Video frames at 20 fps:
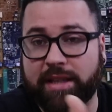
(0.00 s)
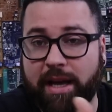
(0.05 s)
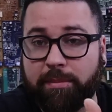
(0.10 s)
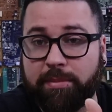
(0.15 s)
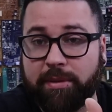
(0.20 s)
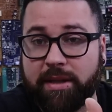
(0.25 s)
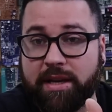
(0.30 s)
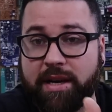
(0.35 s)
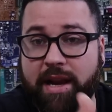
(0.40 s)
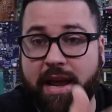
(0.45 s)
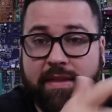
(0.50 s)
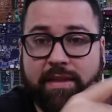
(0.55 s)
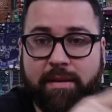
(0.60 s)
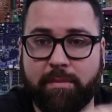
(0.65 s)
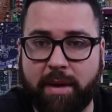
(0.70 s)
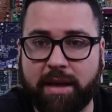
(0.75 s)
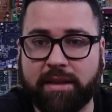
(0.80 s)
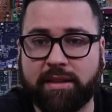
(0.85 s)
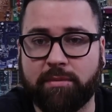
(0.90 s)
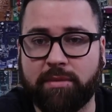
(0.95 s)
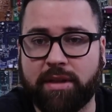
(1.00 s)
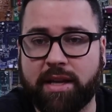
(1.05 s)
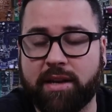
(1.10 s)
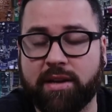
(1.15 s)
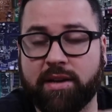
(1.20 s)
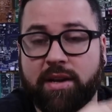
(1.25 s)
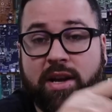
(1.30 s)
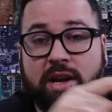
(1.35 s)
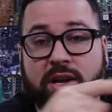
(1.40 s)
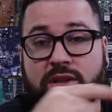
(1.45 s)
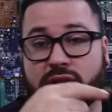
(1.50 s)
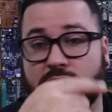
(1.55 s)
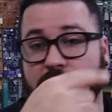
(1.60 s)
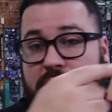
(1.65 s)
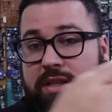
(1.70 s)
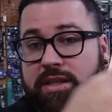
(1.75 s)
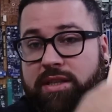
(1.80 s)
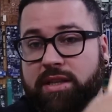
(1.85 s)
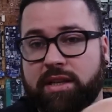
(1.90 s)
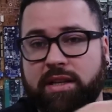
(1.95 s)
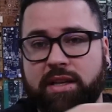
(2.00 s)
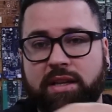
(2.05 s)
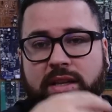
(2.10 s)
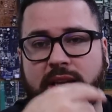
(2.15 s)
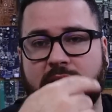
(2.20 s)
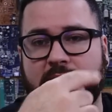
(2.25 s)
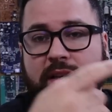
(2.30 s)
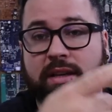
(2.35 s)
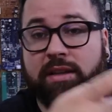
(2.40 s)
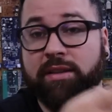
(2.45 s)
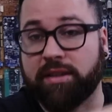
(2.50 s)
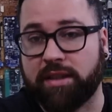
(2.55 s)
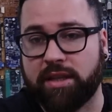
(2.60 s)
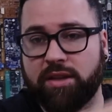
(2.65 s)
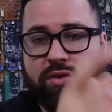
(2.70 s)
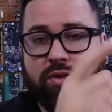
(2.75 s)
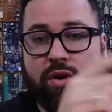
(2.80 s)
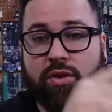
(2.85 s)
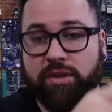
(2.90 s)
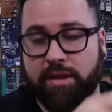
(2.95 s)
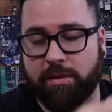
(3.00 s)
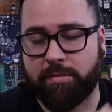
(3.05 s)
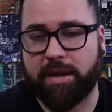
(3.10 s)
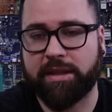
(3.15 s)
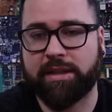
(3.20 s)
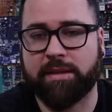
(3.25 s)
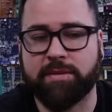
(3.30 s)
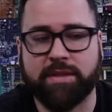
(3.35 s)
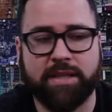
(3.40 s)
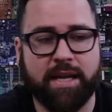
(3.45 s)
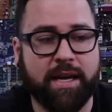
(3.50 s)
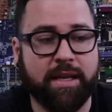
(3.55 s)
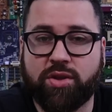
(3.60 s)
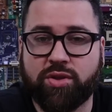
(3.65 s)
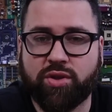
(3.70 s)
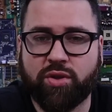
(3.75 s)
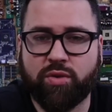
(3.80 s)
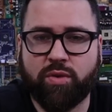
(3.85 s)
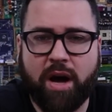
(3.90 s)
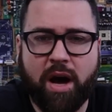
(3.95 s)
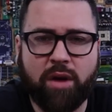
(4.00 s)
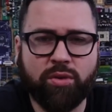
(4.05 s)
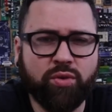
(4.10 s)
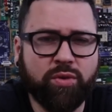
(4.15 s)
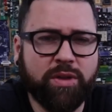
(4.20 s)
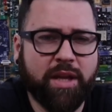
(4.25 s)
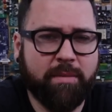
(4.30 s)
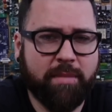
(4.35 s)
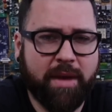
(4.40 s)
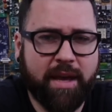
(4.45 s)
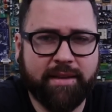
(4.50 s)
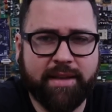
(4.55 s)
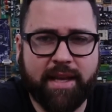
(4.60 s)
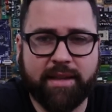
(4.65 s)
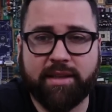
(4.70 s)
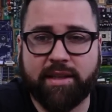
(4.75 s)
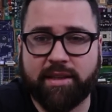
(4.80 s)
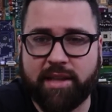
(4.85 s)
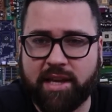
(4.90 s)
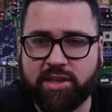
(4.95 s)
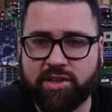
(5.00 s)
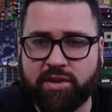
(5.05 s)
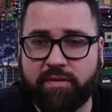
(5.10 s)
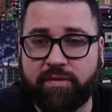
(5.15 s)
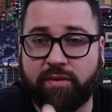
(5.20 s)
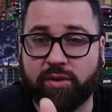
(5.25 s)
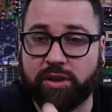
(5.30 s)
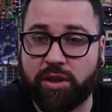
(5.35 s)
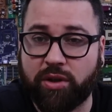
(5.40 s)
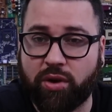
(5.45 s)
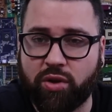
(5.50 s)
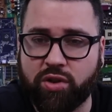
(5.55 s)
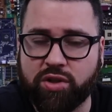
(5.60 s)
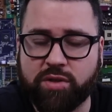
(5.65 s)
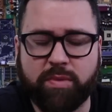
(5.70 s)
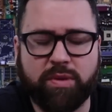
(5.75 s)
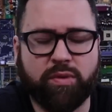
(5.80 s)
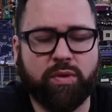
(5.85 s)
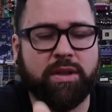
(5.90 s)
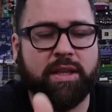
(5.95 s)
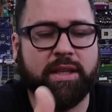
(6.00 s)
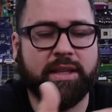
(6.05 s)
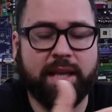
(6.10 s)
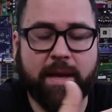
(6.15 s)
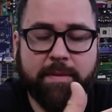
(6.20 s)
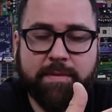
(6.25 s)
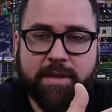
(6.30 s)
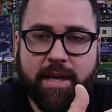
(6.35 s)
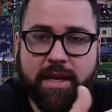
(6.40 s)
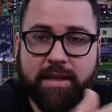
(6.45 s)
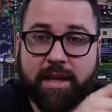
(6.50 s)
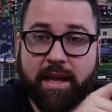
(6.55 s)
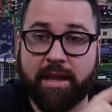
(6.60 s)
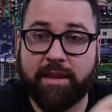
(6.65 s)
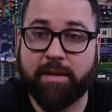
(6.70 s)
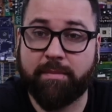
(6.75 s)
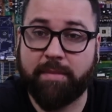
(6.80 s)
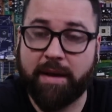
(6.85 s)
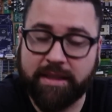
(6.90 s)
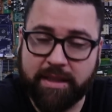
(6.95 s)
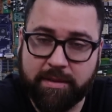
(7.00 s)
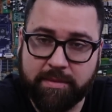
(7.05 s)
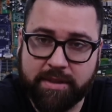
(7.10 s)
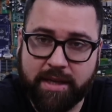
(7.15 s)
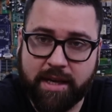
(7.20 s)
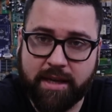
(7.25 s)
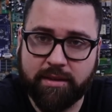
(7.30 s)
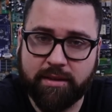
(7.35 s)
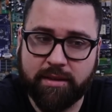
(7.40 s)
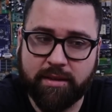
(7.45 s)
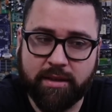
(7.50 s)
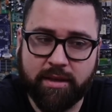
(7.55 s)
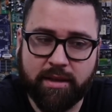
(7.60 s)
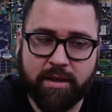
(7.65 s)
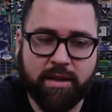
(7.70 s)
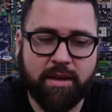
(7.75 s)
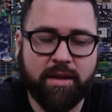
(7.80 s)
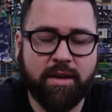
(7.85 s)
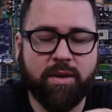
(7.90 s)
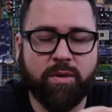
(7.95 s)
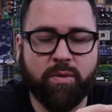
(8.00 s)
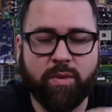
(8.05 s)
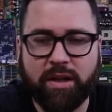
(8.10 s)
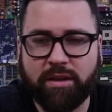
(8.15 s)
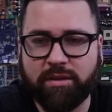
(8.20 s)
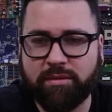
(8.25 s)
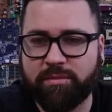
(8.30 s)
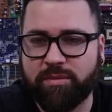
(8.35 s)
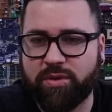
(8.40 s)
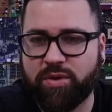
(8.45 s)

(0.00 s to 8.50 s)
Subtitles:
top layer and the bottom layer, so the circuit can continue on the bottom side. So how do they make that connection for the holes between the top side and the bottom side? Well,